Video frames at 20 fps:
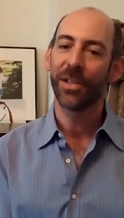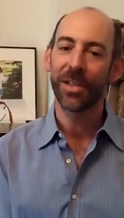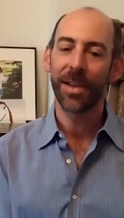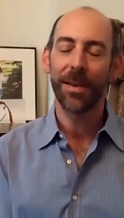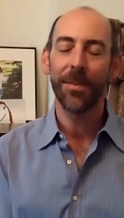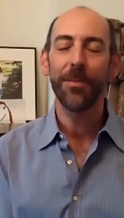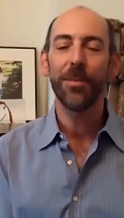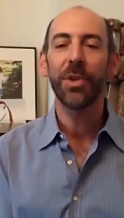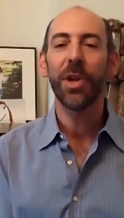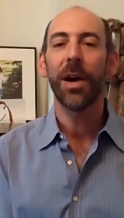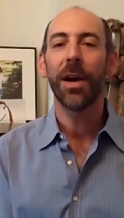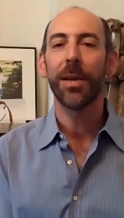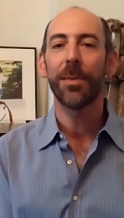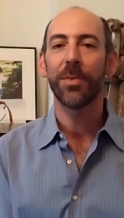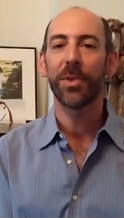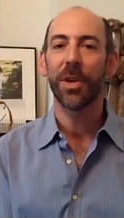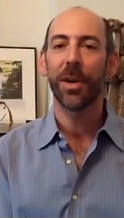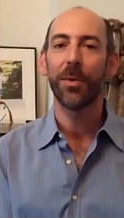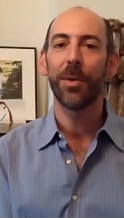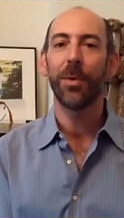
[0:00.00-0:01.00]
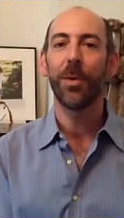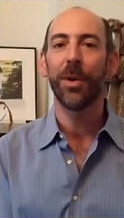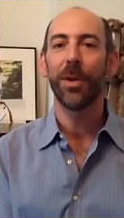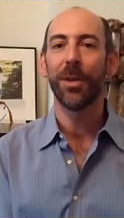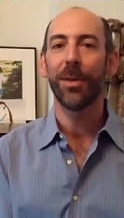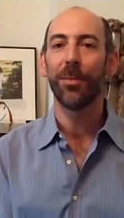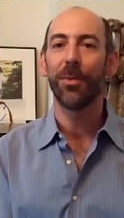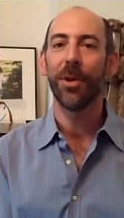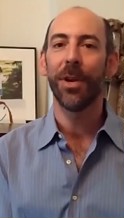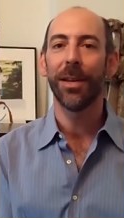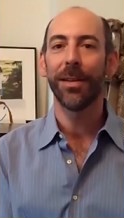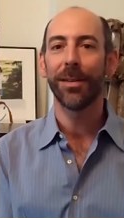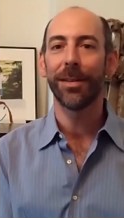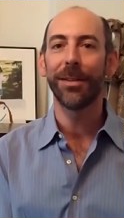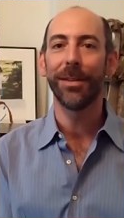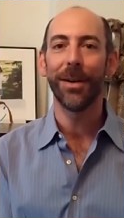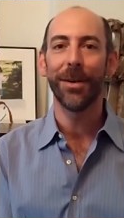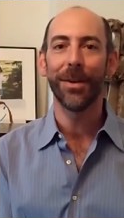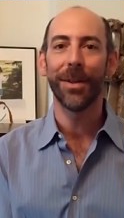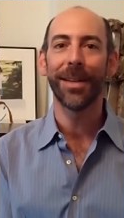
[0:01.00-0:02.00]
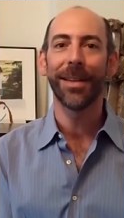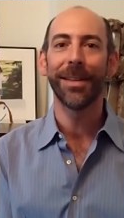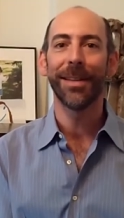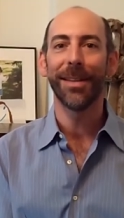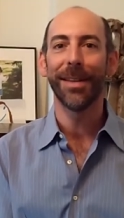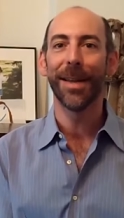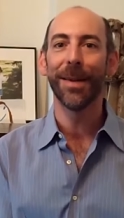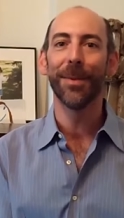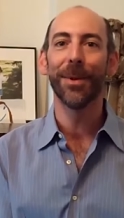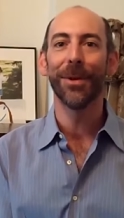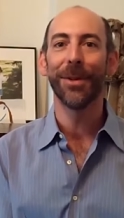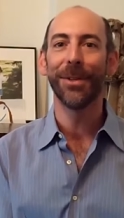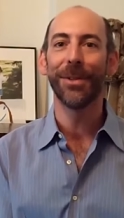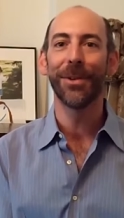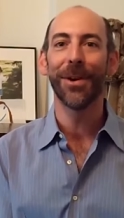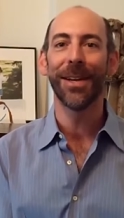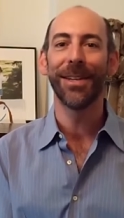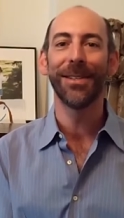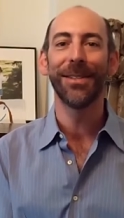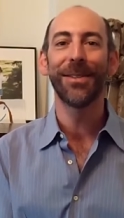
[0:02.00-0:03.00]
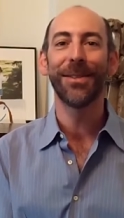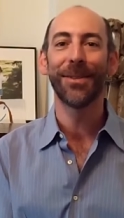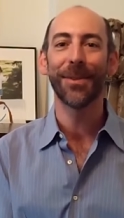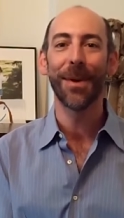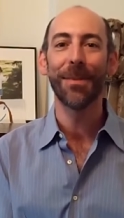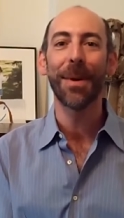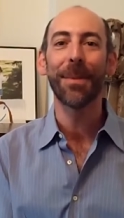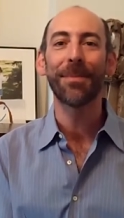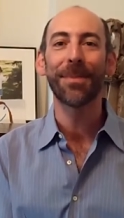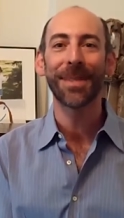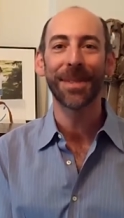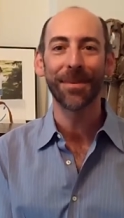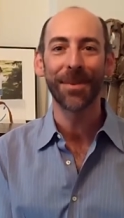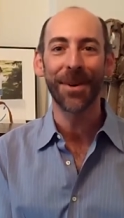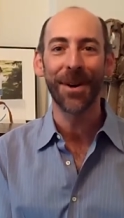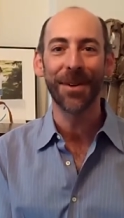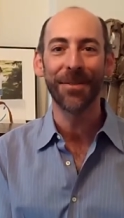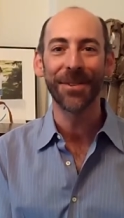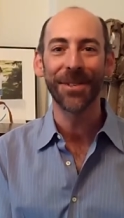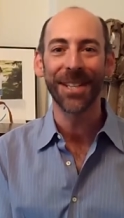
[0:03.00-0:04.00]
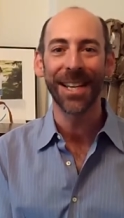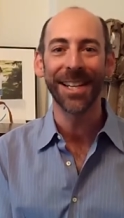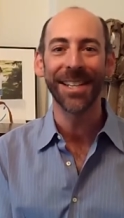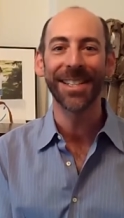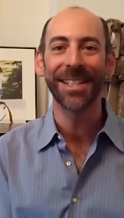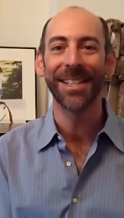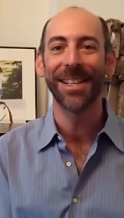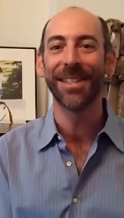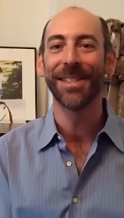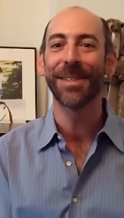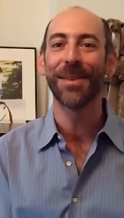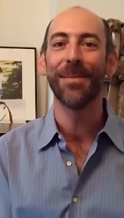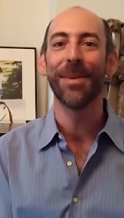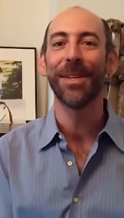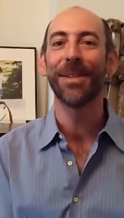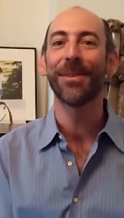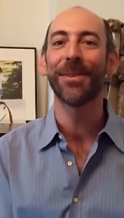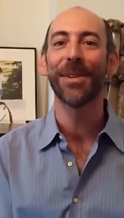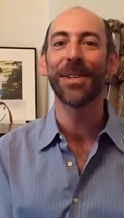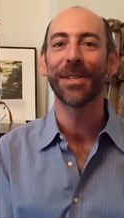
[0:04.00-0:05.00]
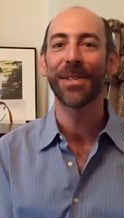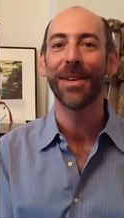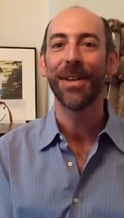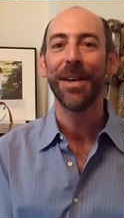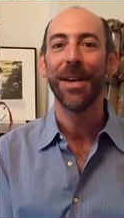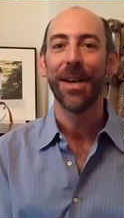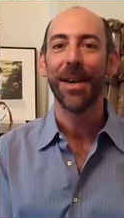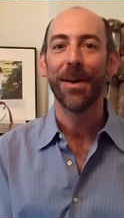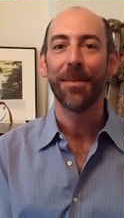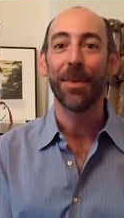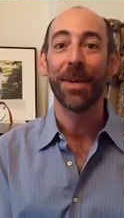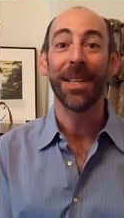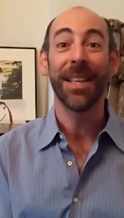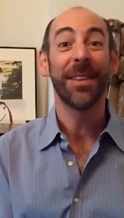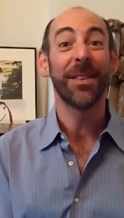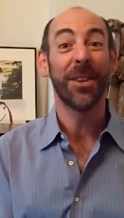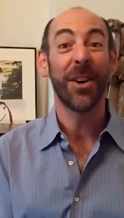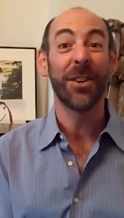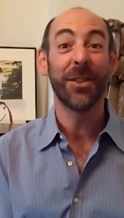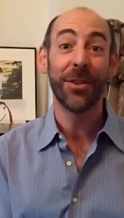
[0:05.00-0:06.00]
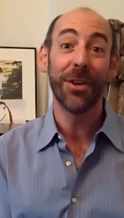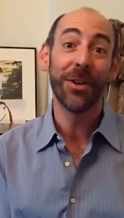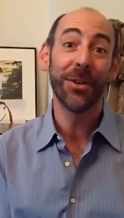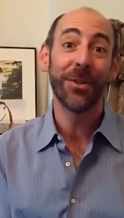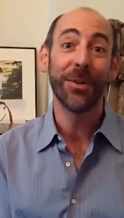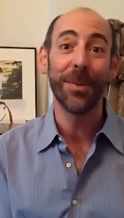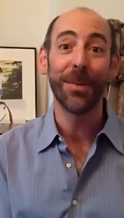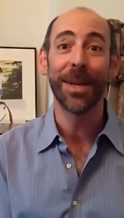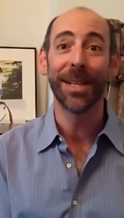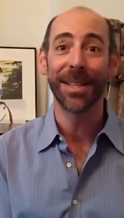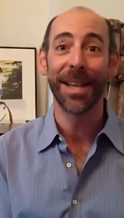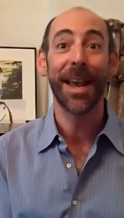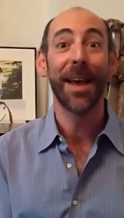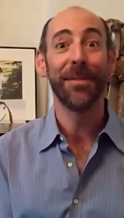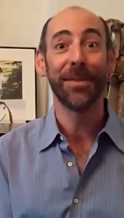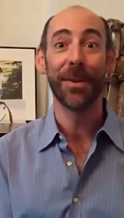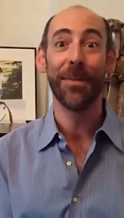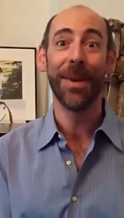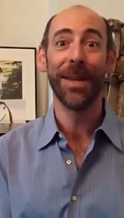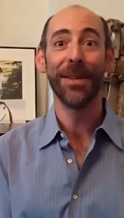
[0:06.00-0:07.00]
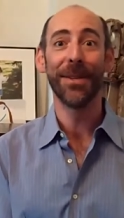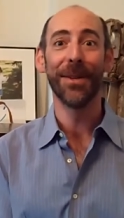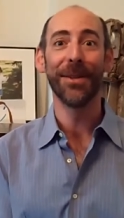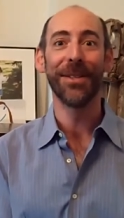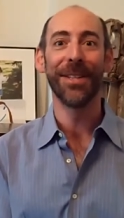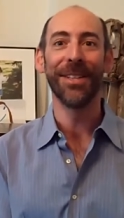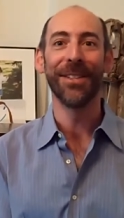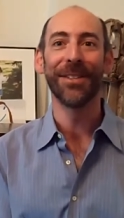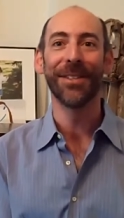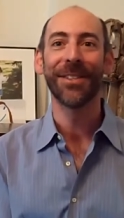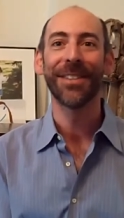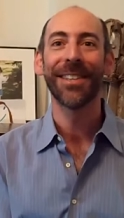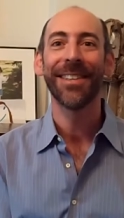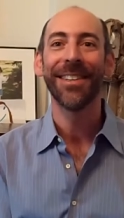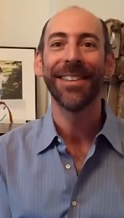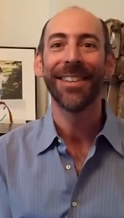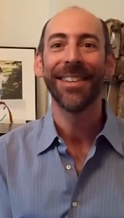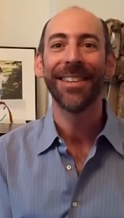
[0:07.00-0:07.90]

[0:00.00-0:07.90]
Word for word: Yes, sometimes I will wear the branded clothing in the neighborhood, try to drum up some conversation and some interest, but largely because I have so many of those T-shirts.